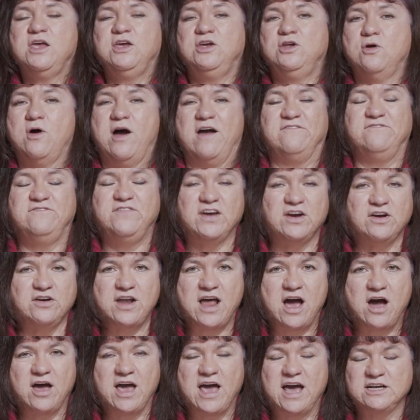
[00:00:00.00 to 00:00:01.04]
I figured
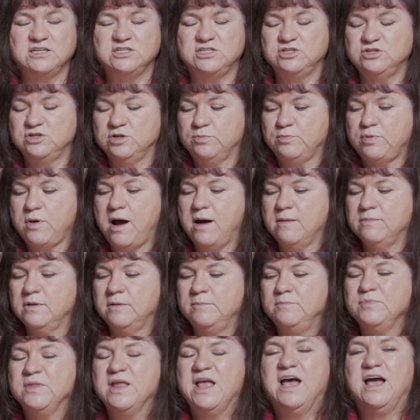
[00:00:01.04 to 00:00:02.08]
out how to do the
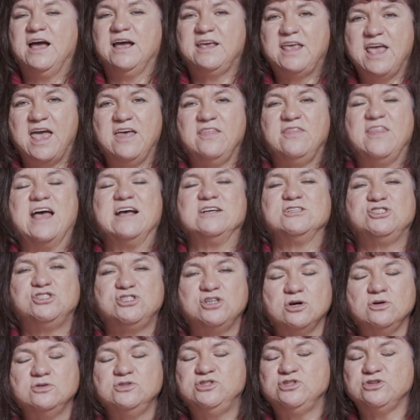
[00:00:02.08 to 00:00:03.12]
problem. Again, that
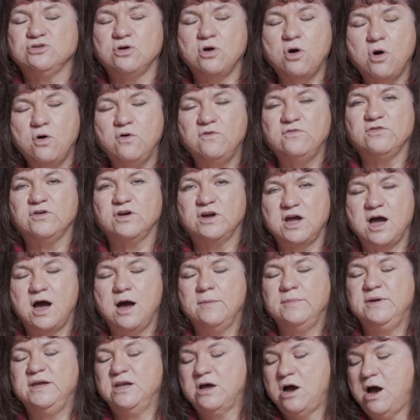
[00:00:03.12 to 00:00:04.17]
shows you're
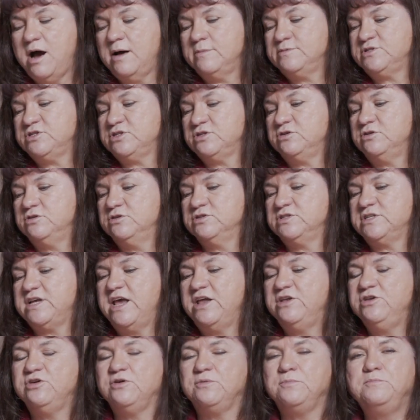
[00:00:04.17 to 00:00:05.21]
overcoming obstacles
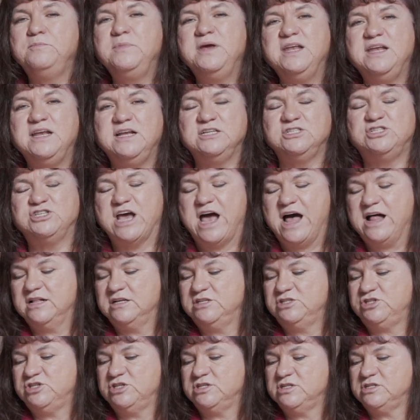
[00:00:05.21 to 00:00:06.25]
and you're meeting
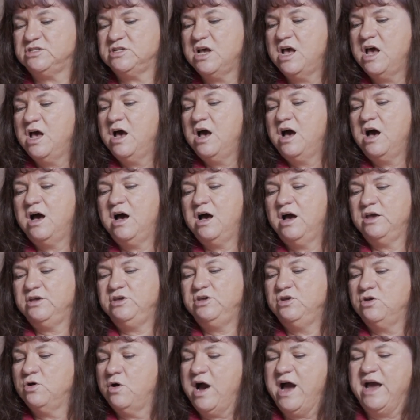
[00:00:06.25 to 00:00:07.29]
challenges.
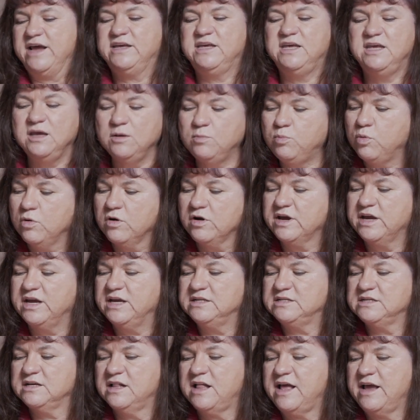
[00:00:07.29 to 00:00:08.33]
I keep
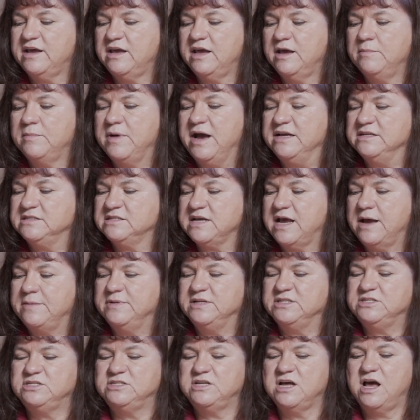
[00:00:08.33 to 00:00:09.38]
working till I get my
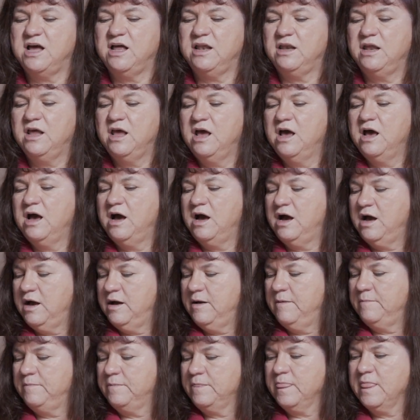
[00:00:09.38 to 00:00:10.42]
assignments done.
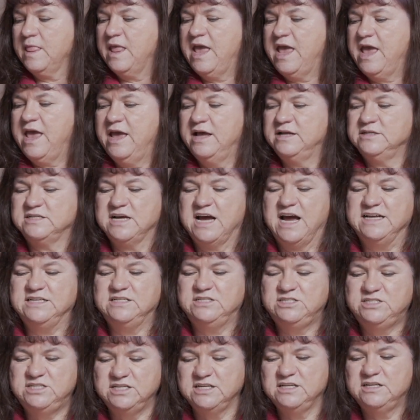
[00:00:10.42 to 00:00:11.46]
And I
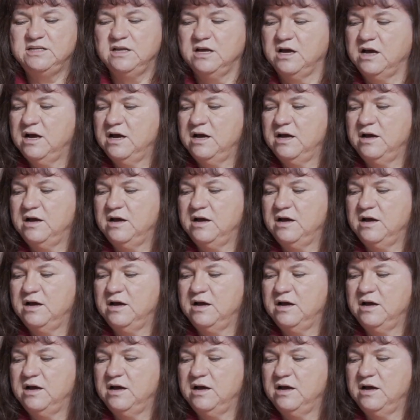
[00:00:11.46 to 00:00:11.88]
did